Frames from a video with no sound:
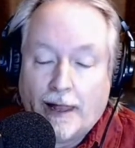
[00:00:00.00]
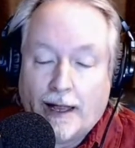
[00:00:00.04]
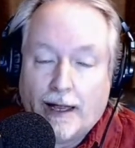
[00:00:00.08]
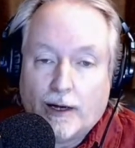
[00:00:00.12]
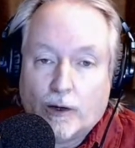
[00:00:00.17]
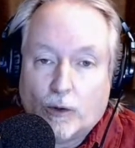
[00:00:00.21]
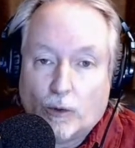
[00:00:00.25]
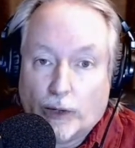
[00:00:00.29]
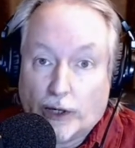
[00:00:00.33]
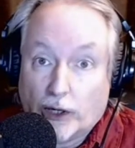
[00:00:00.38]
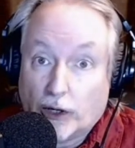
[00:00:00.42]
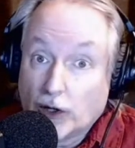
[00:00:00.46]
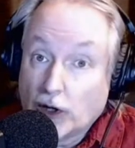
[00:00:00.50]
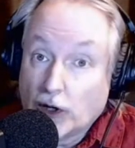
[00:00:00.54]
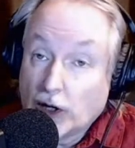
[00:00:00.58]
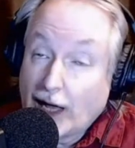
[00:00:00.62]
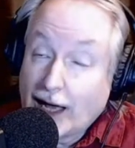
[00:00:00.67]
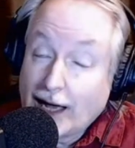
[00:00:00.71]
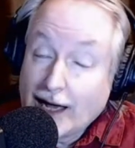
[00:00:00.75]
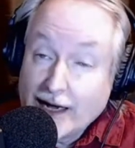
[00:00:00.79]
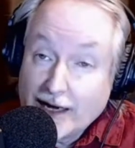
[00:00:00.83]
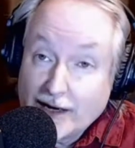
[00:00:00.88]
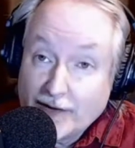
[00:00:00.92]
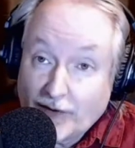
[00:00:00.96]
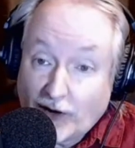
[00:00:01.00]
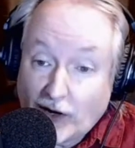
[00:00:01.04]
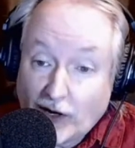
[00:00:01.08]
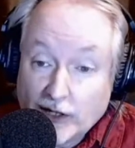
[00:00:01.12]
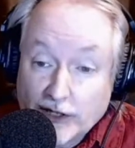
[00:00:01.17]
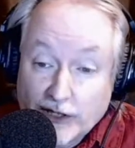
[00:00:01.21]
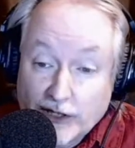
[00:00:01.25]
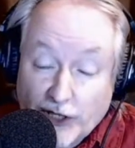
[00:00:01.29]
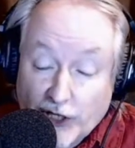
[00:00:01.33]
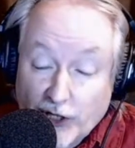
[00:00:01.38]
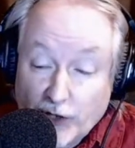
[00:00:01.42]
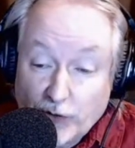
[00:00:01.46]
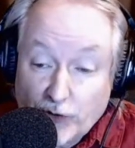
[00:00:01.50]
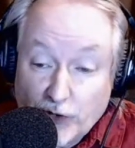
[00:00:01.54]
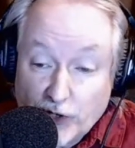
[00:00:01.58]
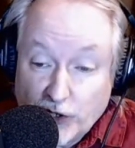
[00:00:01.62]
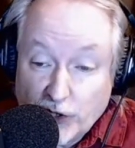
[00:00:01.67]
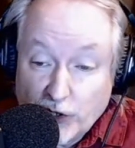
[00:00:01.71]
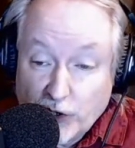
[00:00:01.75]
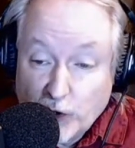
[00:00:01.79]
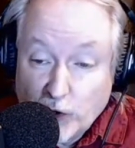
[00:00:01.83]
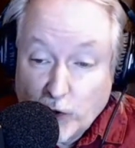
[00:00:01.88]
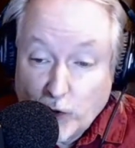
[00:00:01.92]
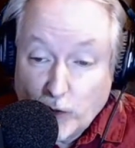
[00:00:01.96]
We are live on
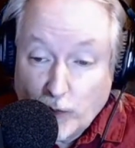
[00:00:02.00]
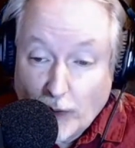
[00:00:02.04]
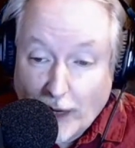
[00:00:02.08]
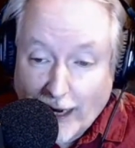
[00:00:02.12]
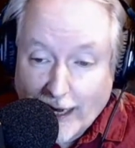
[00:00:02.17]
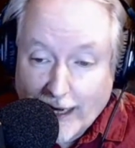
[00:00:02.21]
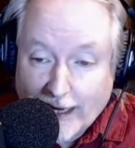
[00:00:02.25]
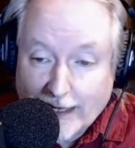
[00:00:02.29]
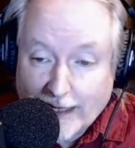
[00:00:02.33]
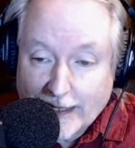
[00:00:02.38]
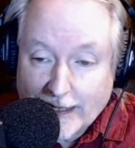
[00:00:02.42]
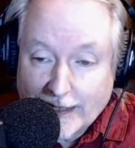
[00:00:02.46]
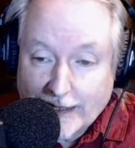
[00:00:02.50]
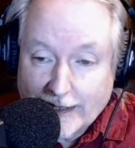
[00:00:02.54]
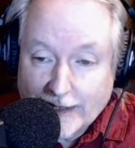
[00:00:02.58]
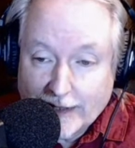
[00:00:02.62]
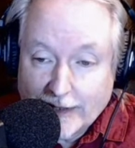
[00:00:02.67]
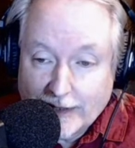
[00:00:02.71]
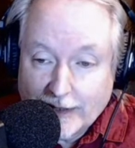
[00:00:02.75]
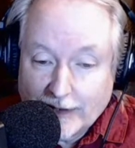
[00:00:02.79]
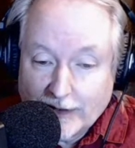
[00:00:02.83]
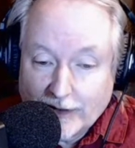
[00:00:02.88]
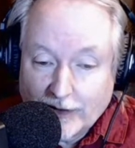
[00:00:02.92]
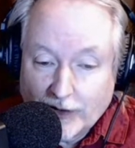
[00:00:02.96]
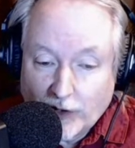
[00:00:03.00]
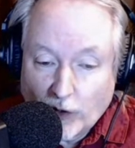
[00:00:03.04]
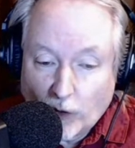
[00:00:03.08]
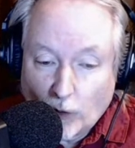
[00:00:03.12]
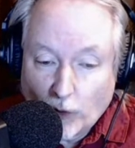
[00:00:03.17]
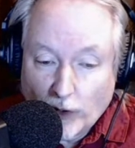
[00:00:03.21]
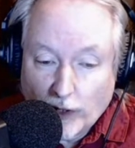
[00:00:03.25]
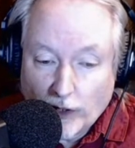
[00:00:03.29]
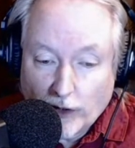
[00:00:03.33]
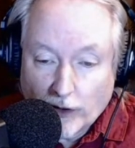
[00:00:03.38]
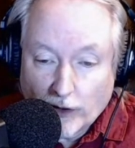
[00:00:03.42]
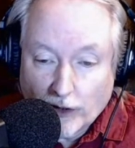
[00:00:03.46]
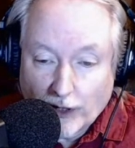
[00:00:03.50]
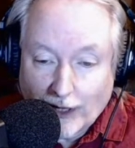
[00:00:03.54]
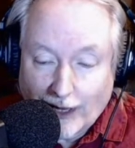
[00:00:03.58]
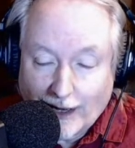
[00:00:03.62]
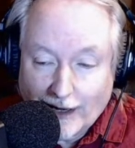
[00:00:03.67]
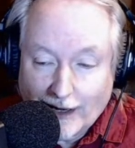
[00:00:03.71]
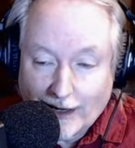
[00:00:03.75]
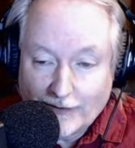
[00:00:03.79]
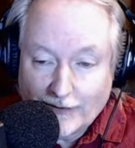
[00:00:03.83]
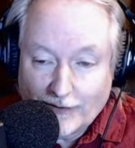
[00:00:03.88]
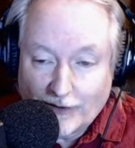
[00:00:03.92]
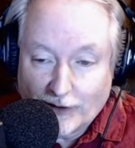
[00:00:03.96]
YouTube and we are
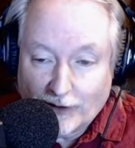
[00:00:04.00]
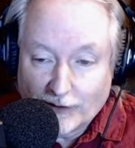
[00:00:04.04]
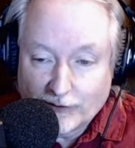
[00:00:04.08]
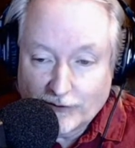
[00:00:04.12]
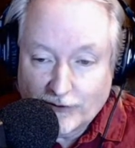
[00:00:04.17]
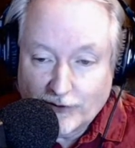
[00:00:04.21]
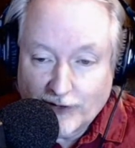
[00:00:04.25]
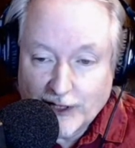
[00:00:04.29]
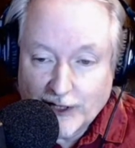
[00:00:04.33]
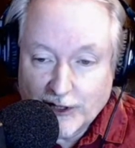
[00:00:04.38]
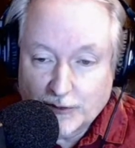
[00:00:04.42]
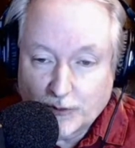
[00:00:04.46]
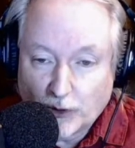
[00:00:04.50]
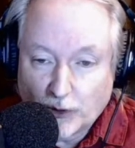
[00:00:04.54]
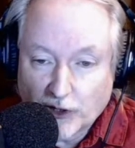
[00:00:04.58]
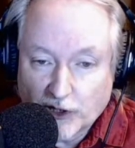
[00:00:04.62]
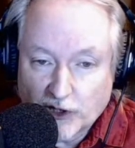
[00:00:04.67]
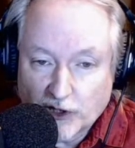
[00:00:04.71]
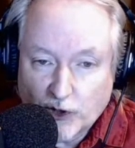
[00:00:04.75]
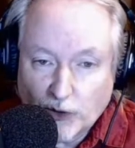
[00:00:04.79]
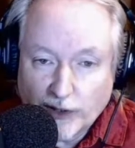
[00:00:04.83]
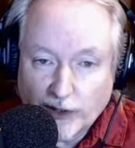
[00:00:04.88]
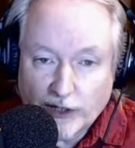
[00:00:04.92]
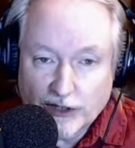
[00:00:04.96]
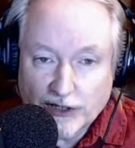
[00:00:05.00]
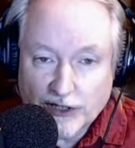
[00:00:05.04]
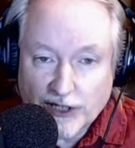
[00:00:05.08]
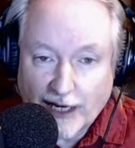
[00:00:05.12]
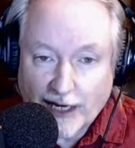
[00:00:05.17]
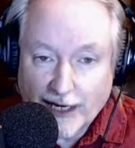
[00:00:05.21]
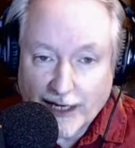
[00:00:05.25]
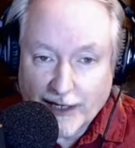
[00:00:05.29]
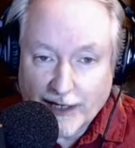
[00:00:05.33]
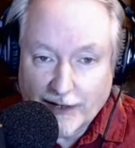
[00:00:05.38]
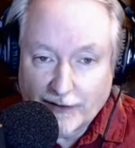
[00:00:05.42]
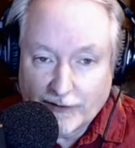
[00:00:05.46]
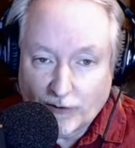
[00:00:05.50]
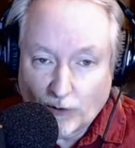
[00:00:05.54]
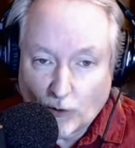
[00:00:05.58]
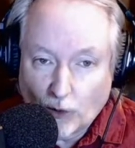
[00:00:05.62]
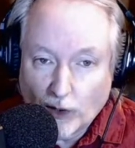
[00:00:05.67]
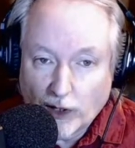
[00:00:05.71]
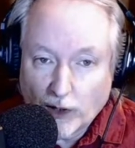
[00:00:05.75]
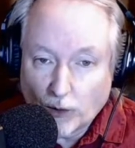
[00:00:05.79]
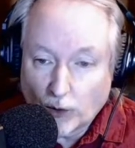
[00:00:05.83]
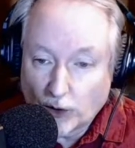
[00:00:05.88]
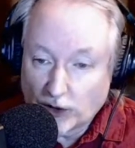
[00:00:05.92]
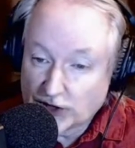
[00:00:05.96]
live on Facebook. Twitter is kind of
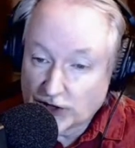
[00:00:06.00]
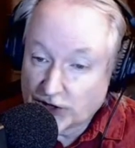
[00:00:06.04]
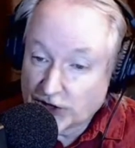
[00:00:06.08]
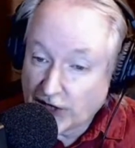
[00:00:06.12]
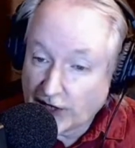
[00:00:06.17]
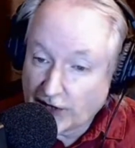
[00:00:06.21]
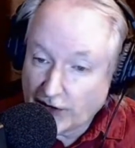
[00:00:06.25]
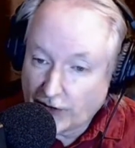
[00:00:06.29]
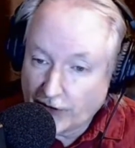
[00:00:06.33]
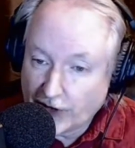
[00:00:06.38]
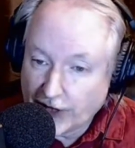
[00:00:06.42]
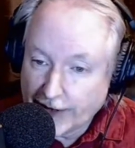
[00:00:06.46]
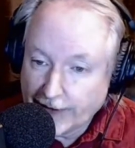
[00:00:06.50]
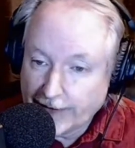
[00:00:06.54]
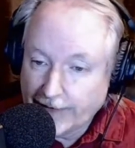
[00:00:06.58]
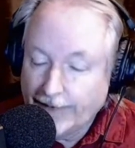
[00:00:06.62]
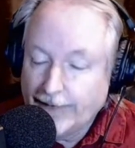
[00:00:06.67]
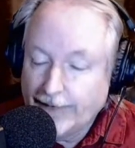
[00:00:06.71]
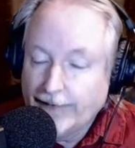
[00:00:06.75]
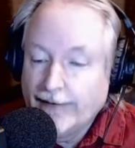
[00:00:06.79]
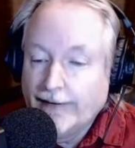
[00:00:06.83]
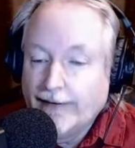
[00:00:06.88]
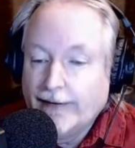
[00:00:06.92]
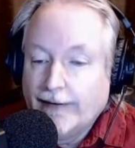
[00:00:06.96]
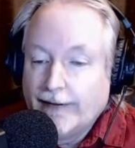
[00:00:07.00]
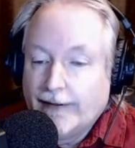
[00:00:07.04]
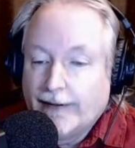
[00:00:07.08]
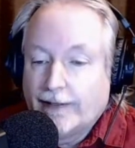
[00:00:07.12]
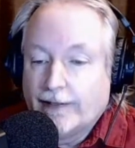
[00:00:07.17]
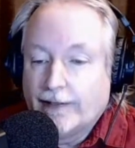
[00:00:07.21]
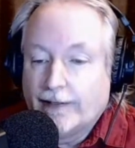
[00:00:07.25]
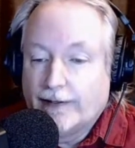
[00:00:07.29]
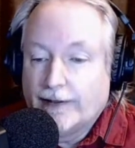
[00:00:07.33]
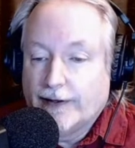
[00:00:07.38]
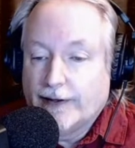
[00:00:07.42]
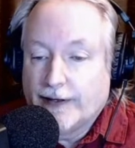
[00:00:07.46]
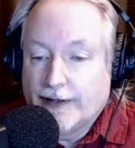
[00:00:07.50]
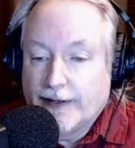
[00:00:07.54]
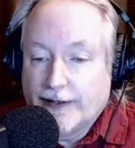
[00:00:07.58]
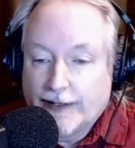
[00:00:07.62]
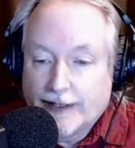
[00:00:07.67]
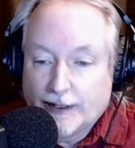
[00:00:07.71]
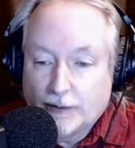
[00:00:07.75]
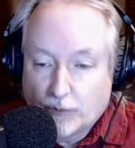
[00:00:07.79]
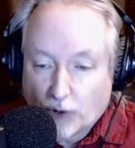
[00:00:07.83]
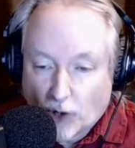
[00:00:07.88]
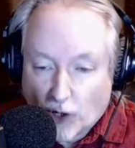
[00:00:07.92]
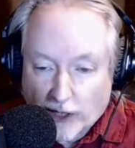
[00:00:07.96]
where we're centering
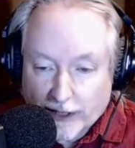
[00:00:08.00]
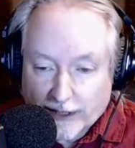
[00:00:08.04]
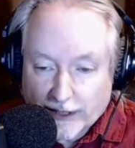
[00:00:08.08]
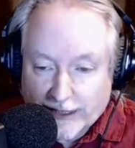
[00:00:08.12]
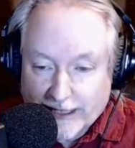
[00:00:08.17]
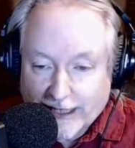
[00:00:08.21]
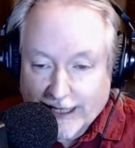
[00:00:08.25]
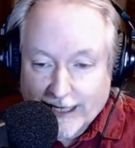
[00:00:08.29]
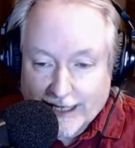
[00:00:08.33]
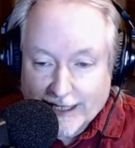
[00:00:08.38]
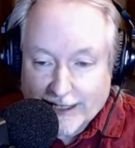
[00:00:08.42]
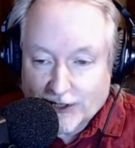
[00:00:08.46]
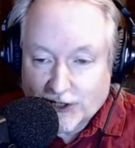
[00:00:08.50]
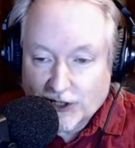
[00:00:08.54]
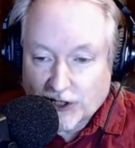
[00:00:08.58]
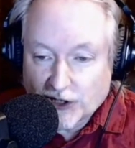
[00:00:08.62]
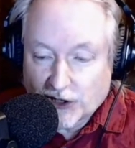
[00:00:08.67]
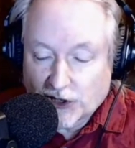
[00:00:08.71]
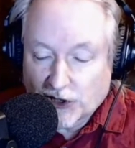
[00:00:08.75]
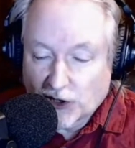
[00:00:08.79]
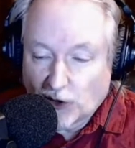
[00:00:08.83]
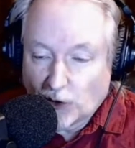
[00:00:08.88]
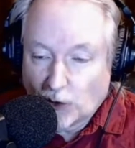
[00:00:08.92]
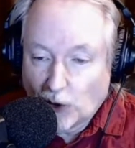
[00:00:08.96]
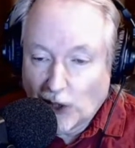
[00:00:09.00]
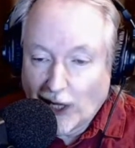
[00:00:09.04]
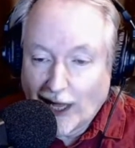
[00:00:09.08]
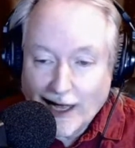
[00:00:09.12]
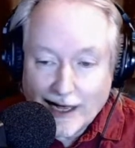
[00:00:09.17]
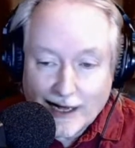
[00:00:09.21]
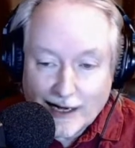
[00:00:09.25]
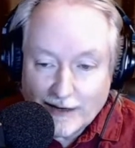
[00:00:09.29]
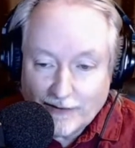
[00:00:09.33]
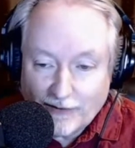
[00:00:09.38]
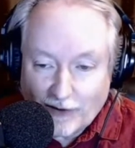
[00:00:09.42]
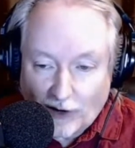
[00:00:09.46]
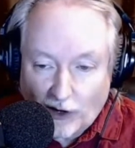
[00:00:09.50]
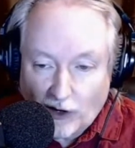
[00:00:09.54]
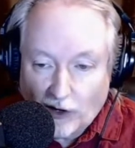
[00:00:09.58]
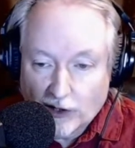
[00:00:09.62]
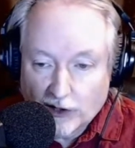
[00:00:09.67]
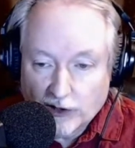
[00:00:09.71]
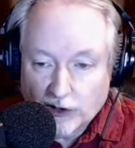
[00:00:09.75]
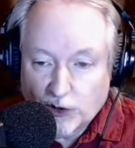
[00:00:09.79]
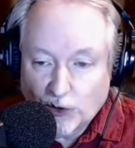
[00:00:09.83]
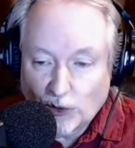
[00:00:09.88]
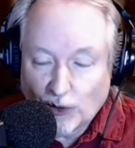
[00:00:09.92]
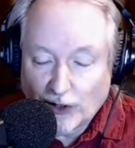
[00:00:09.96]
the broadcast. So live
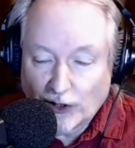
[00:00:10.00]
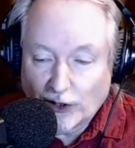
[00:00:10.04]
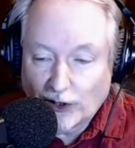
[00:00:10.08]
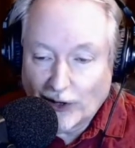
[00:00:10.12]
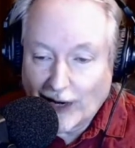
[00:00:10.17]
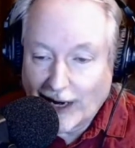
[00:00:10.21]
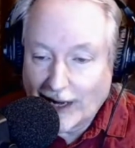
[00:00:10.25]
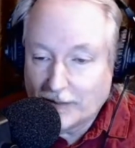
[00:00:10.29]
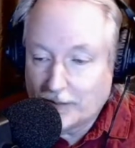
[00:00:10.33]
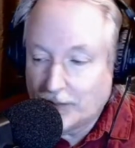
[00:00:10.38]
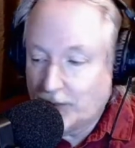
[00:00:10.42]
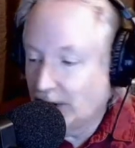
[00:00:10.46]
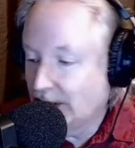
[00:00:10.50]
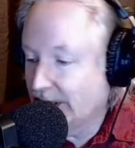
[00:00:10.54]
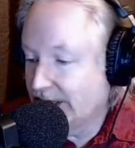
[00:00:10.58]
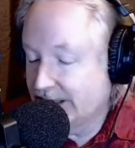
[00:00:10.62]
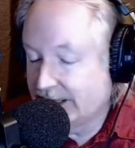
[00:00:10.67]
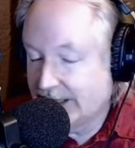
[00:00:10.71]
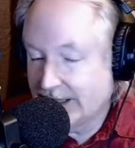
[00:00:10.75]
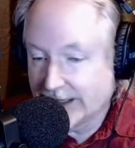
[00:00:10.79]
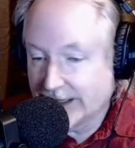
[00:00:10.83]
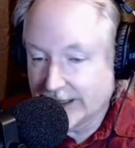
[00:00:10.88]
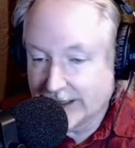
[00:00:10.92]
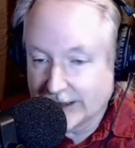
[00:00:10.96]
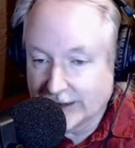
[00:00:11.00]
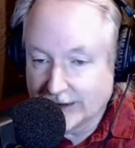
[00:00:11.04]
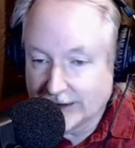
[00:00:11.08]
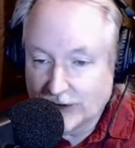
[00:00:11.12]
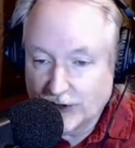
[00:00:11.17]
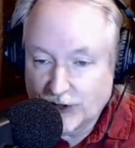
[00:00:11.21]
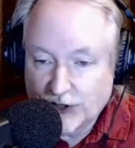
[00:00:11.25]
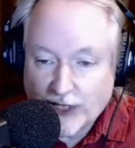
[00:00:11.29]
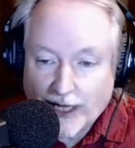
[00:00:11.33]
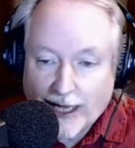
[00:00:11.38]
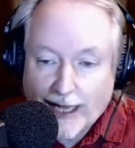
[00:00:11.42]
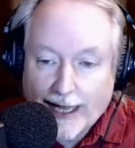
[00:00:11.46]
on Twitter at Billy Dees.